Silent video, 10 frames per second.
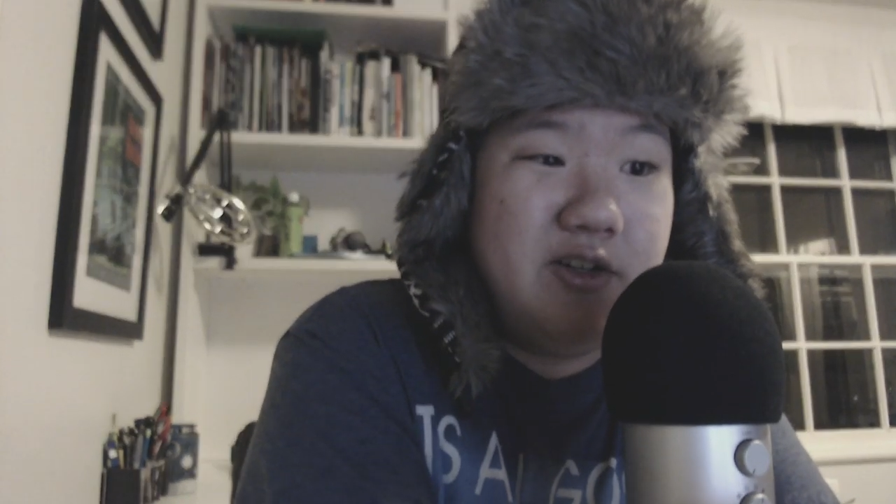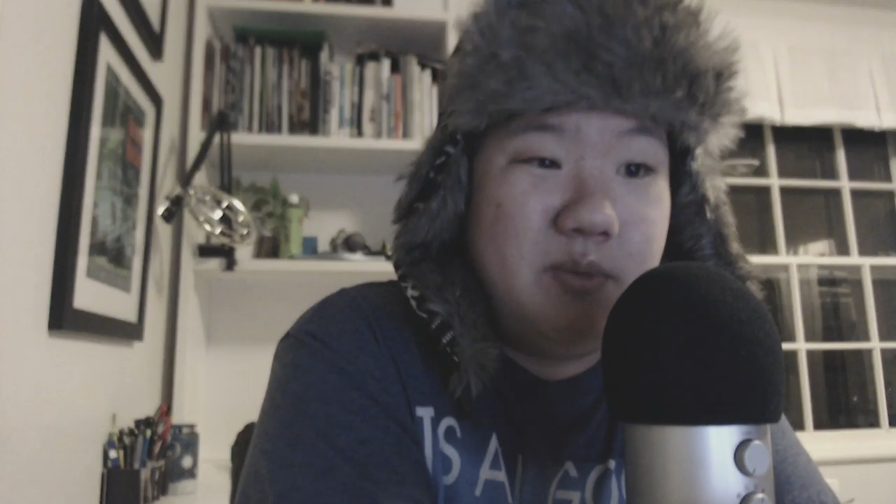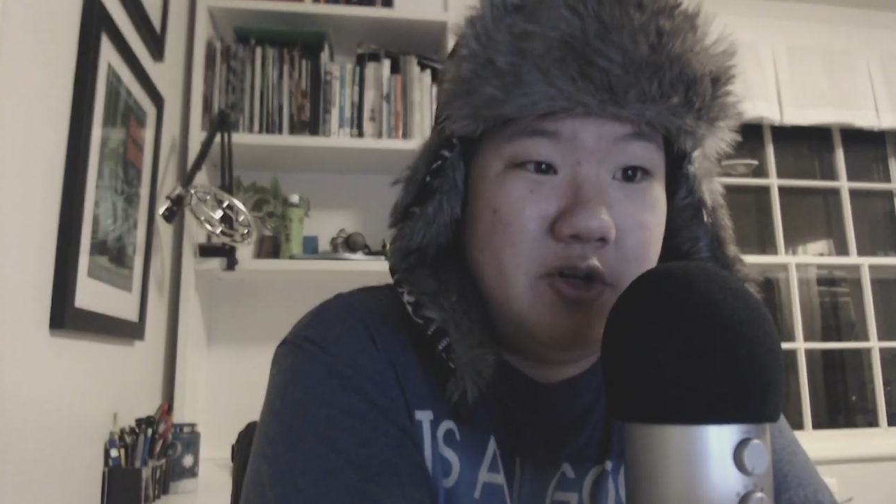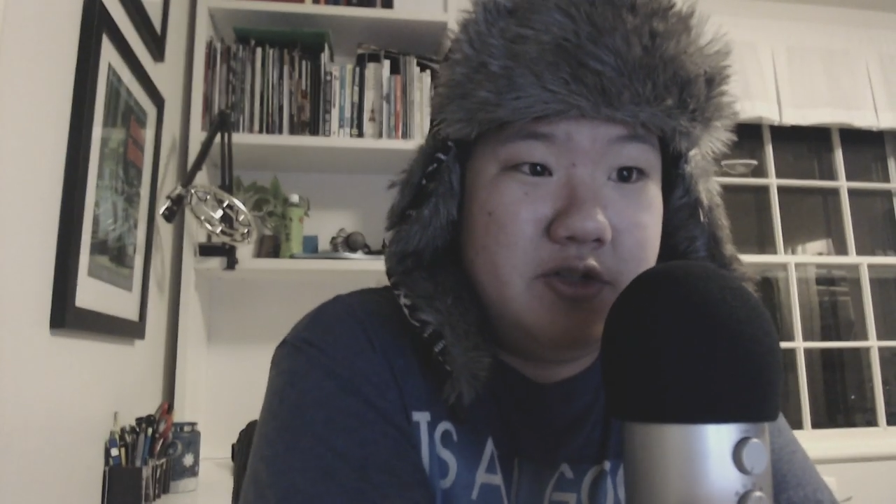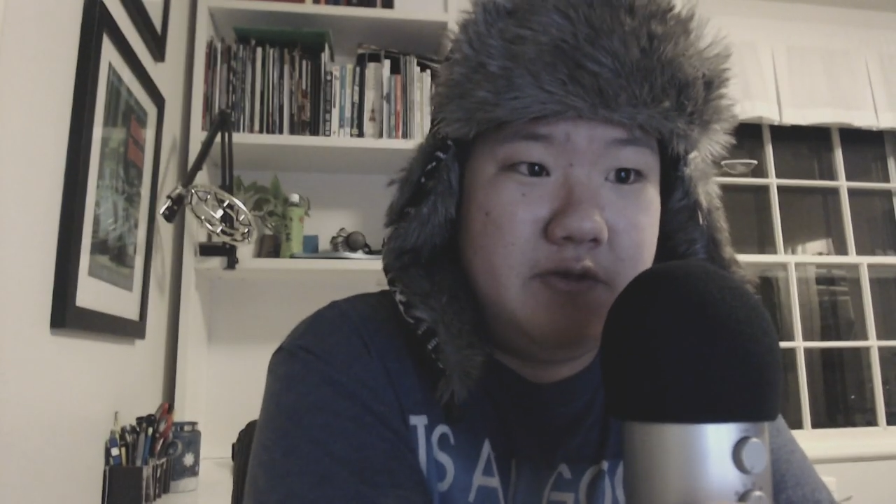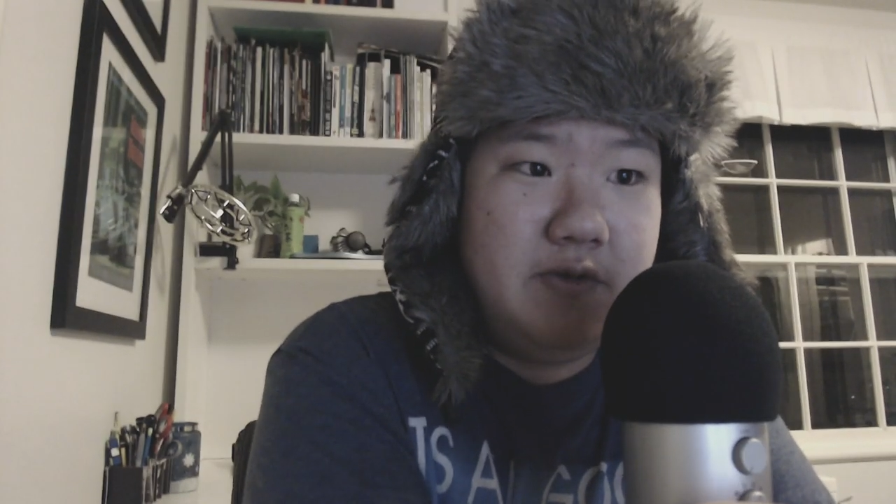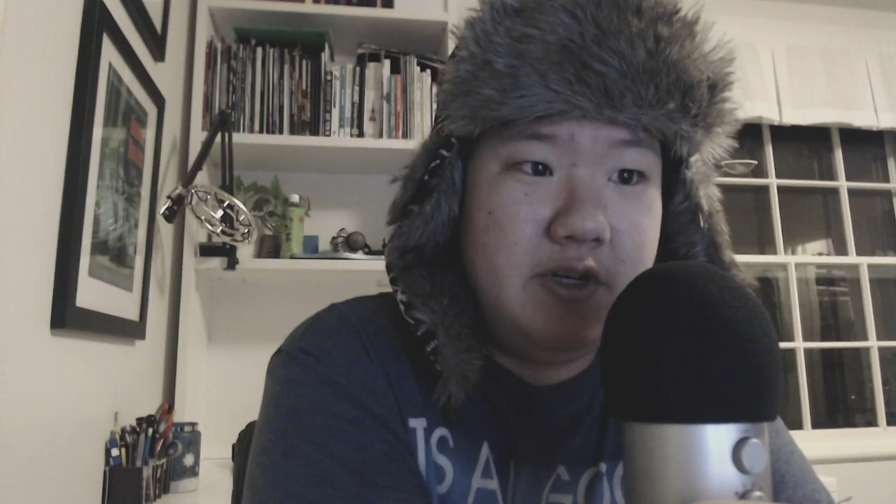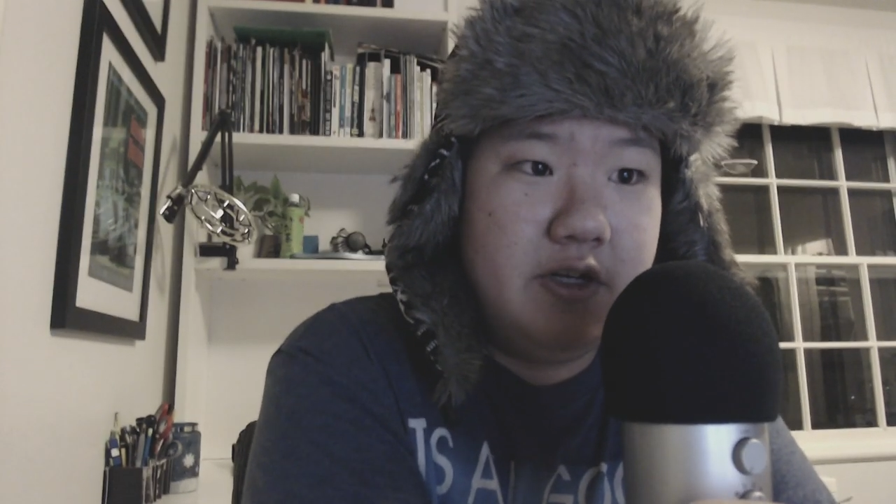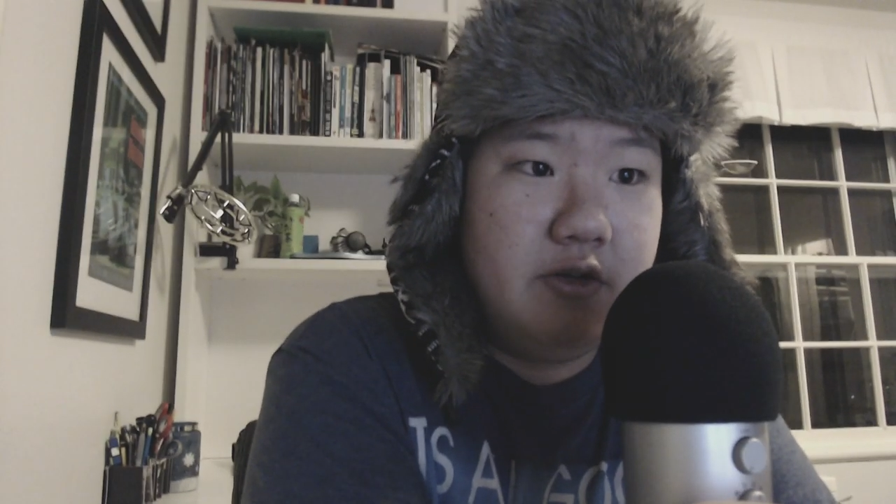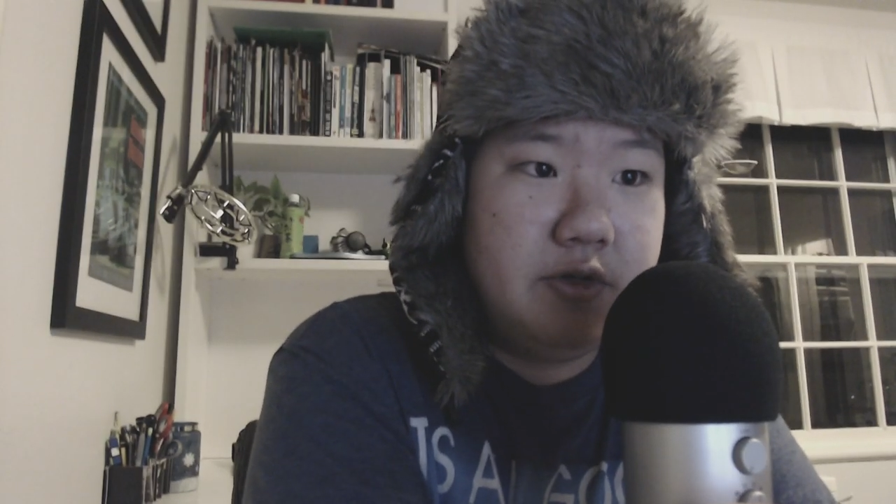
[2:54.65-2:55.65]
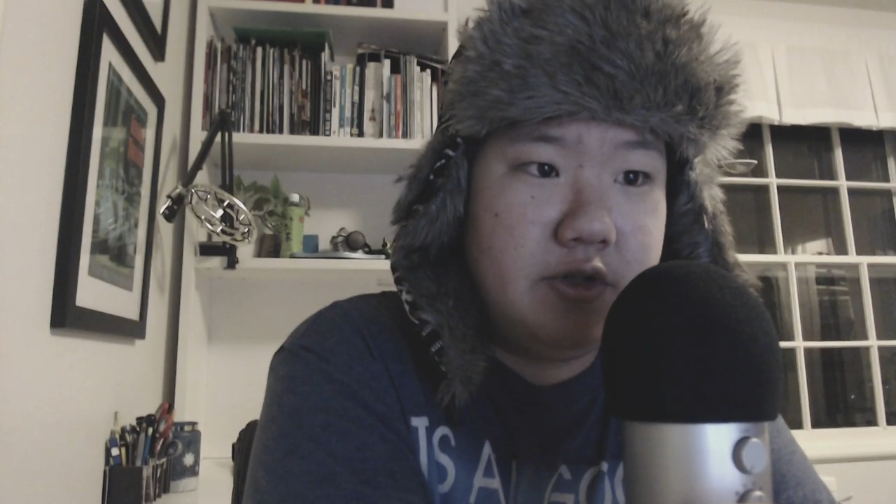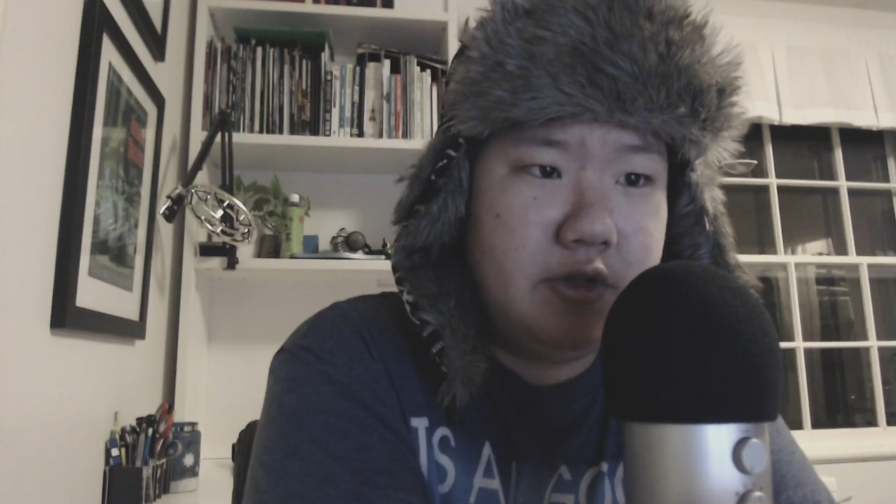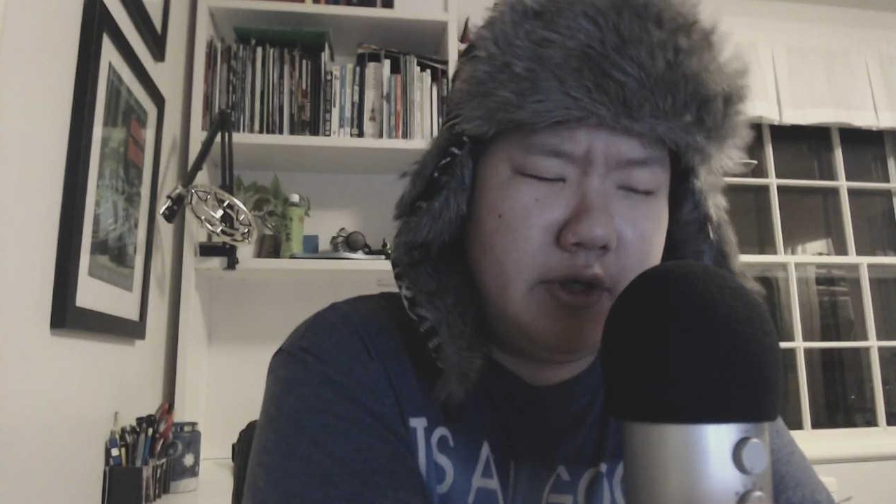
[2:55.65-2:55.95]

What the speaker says: to posting videos?